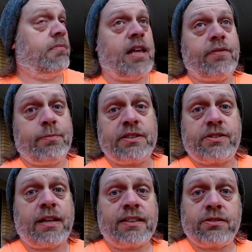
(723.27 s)
have
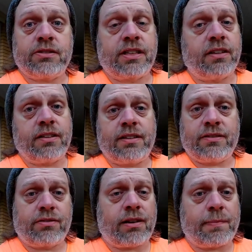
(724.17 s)
Mr. Axel scare the
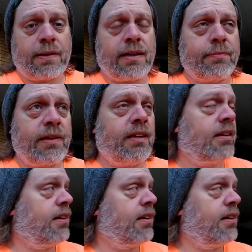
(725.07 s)
crap out of me.